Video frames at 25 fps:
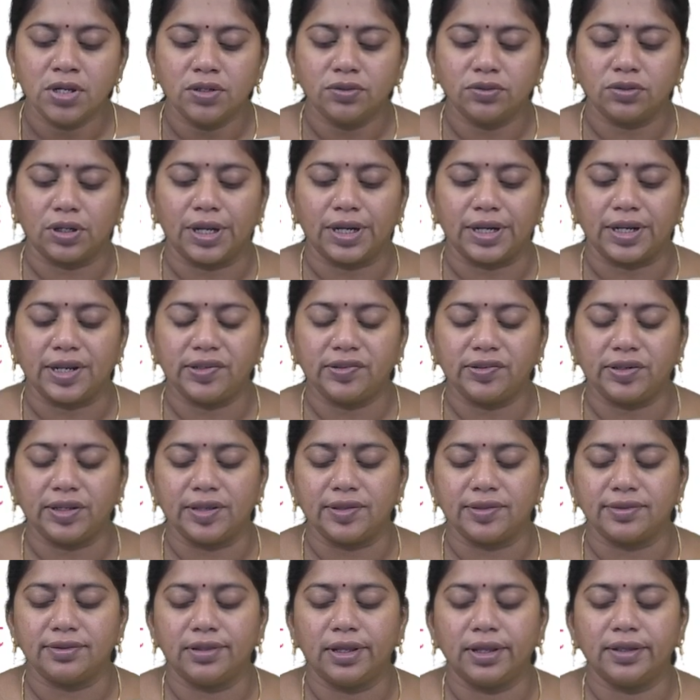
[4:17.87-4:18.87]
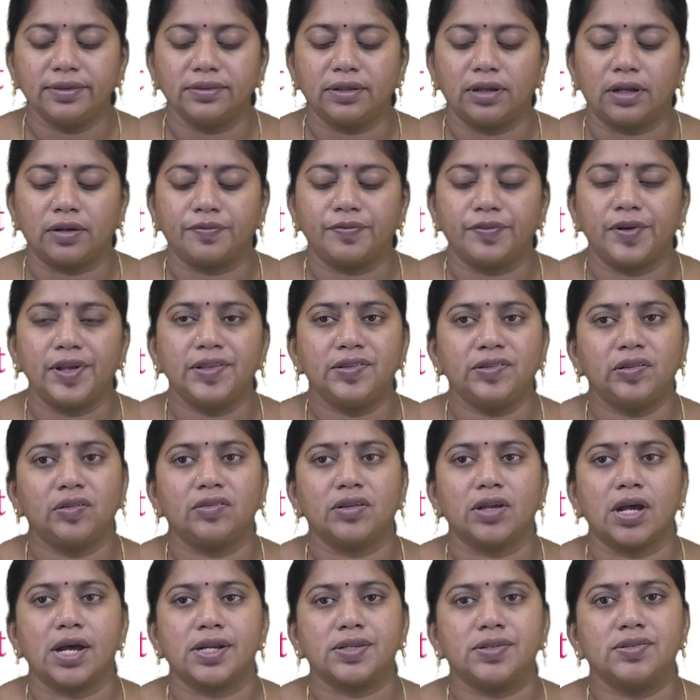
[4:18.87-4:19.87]
So, N S T is the surface
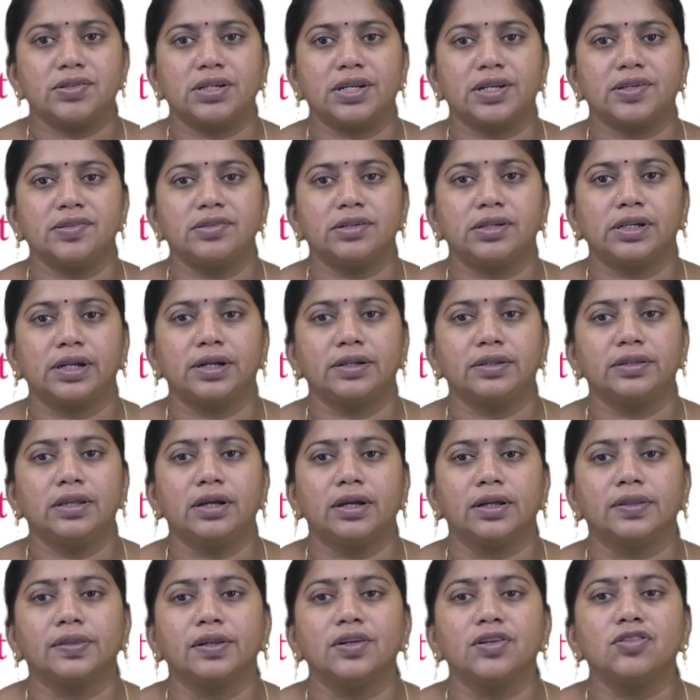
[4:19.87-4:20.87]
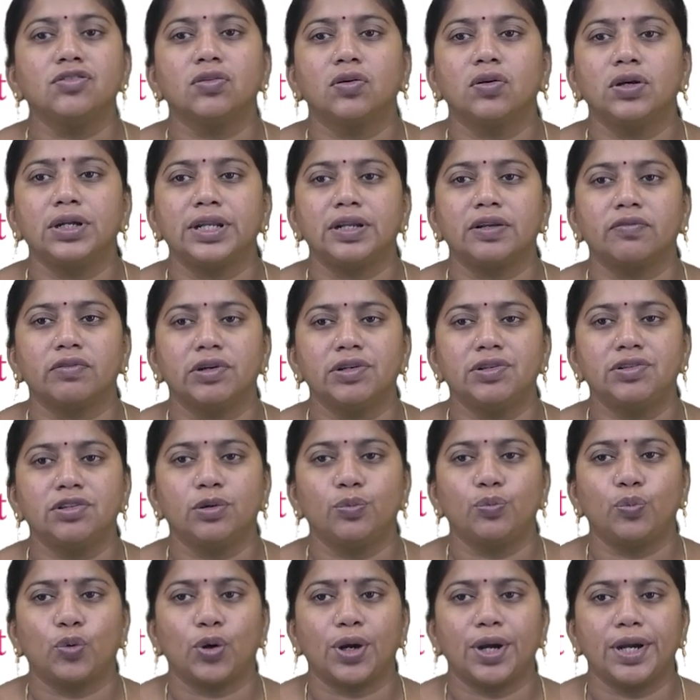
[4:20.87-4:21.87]
charge density at the threshold
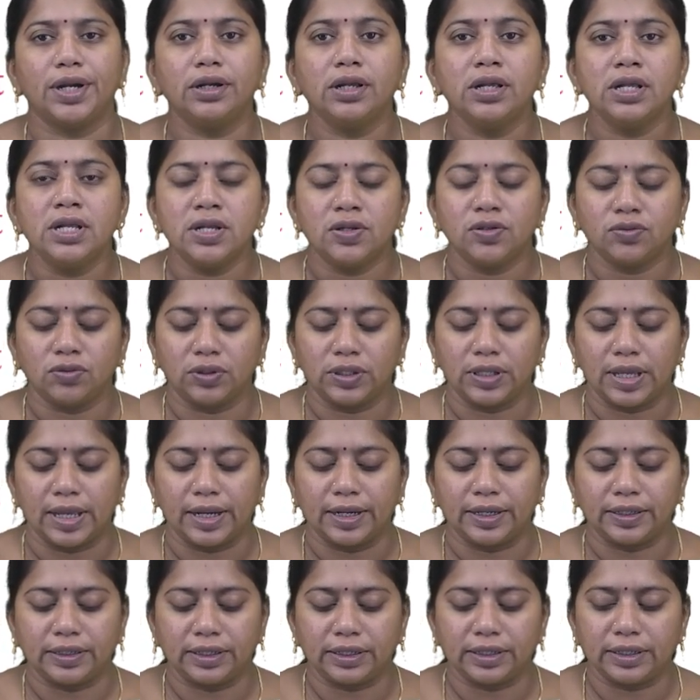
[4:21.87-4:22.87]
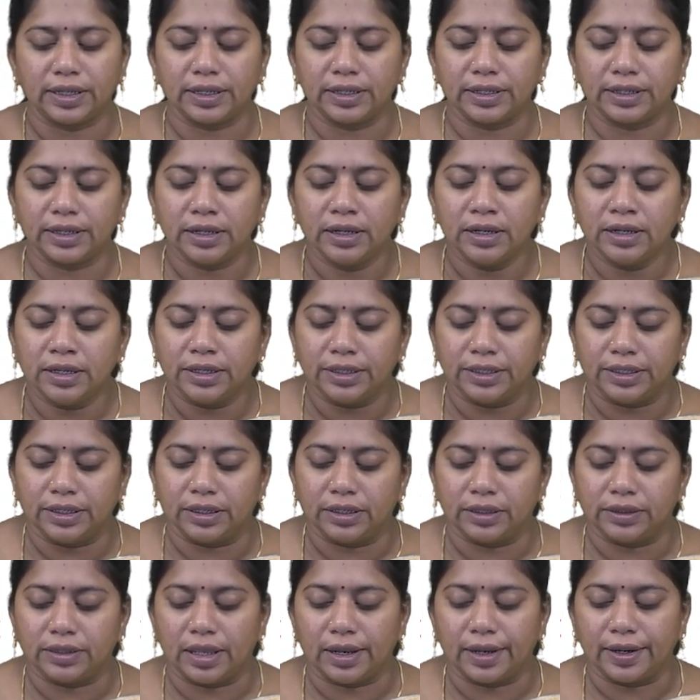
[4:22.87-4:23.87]
inversion point. So, the electron,
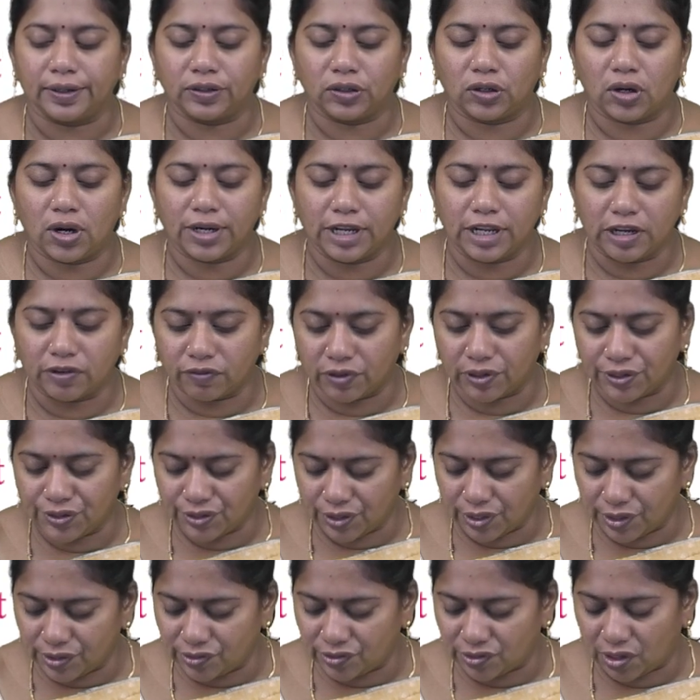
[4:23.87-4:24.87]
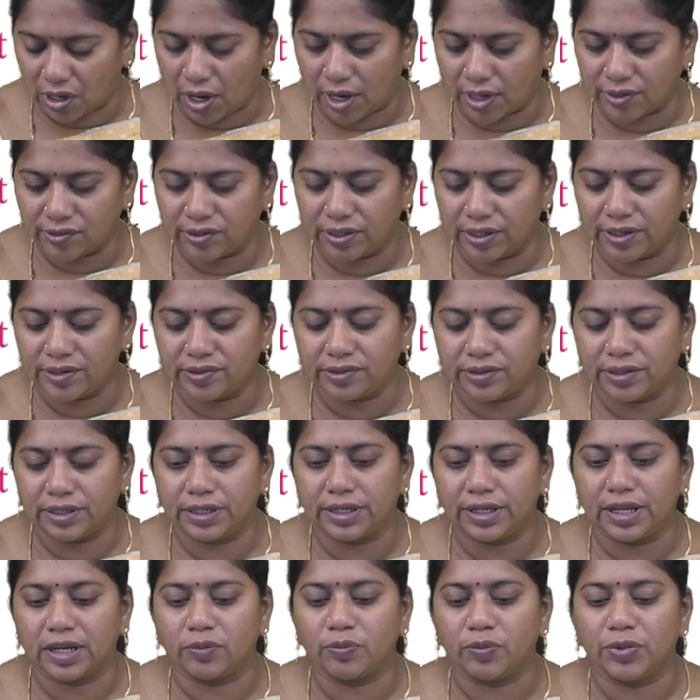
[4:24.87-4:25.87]
the electron inversion charge
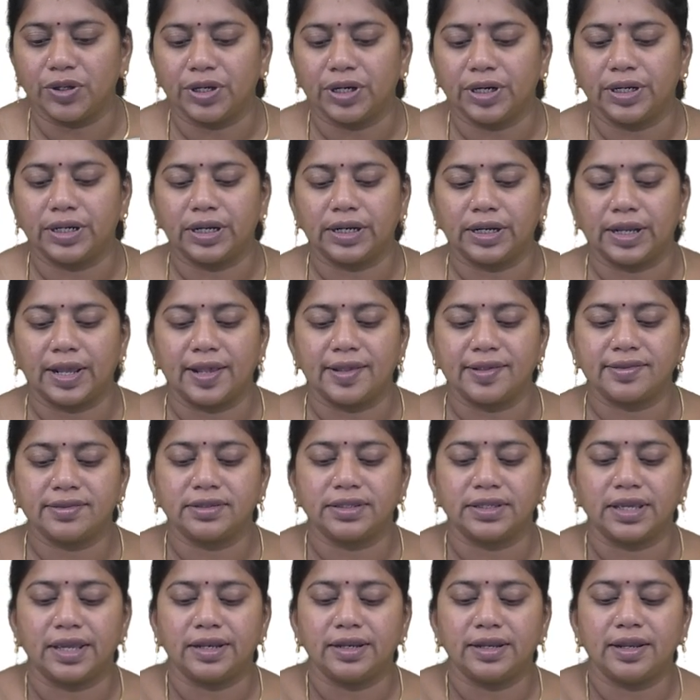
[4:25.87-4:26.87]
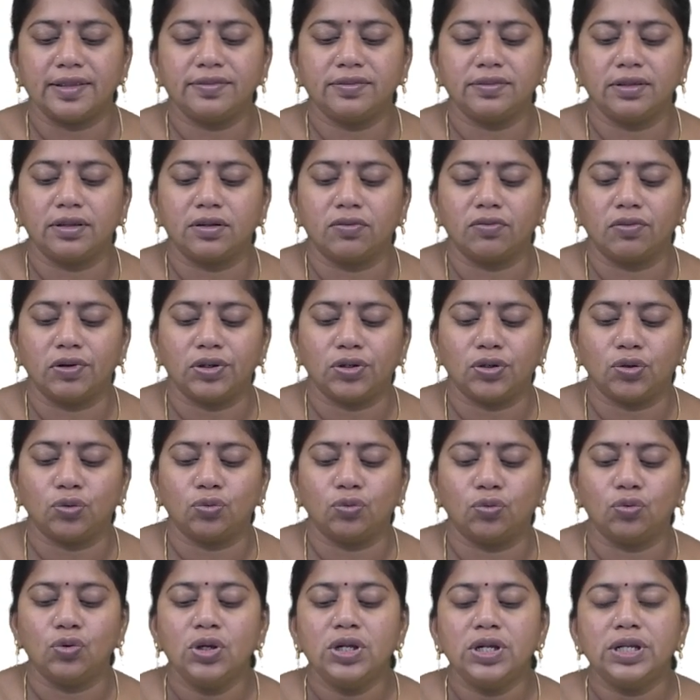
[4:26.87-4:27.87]
density can be written as Ns equal
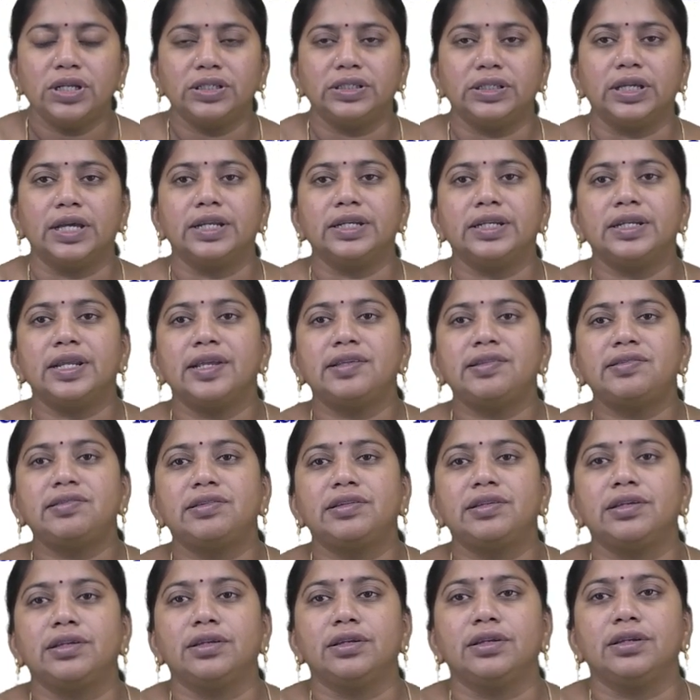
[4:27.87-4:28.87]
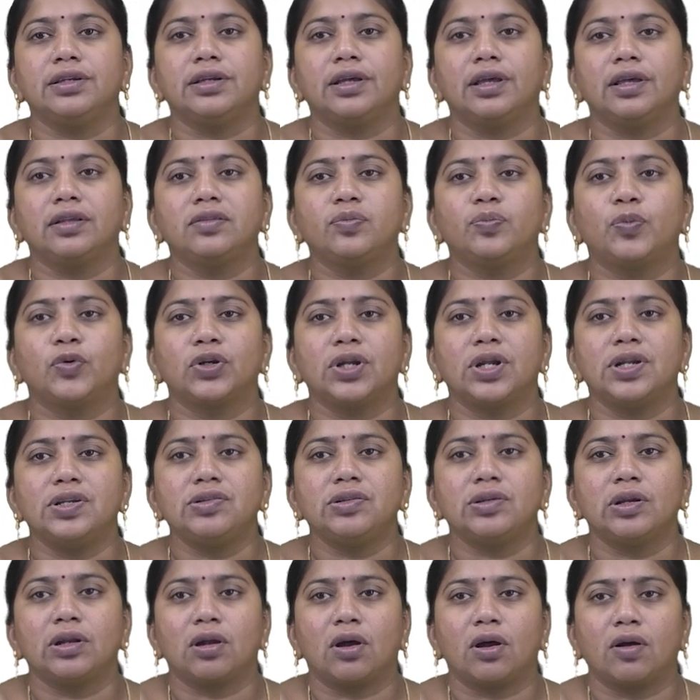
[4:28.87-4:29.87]
to N S T
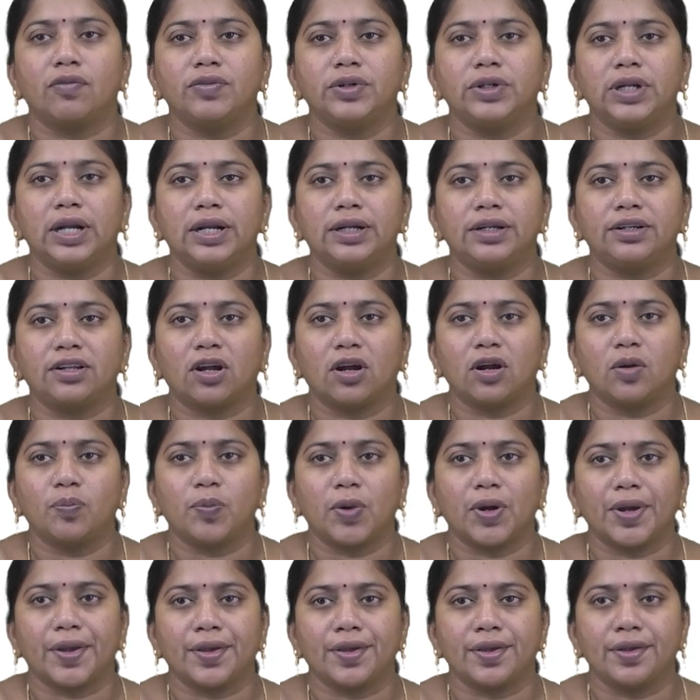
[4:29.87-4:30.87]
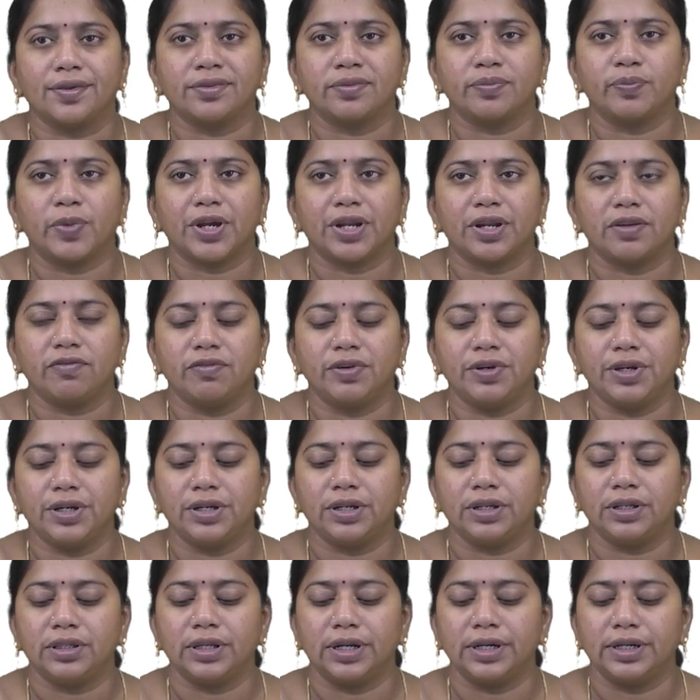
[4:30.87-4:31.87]
exponential of delta pi s by
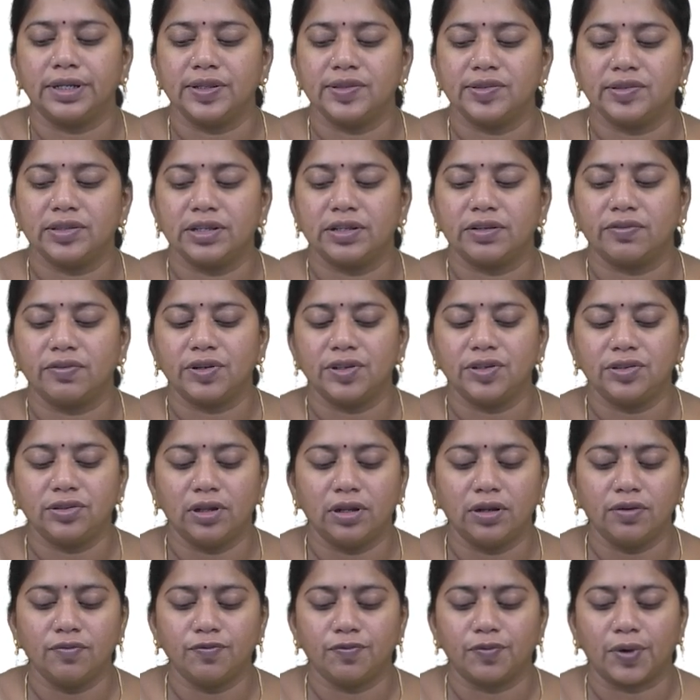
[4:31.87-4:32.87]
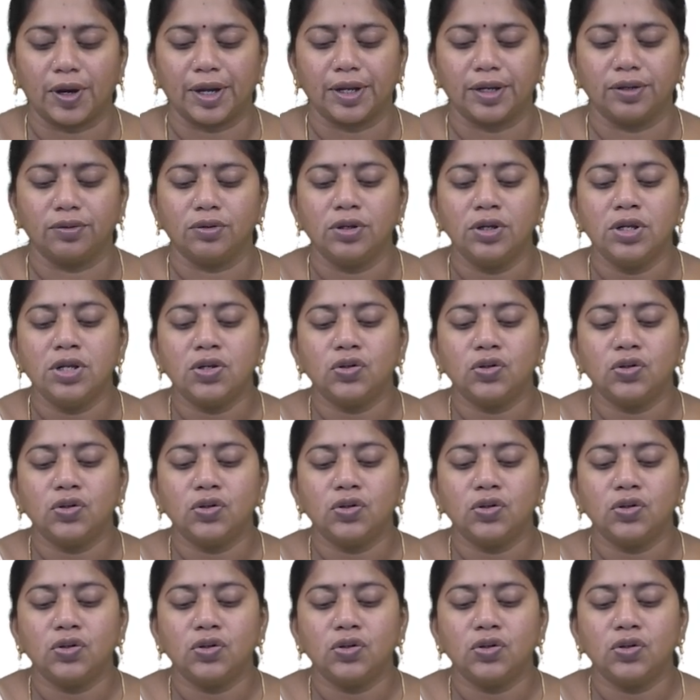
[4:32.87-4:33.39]
Vt, that is equation five.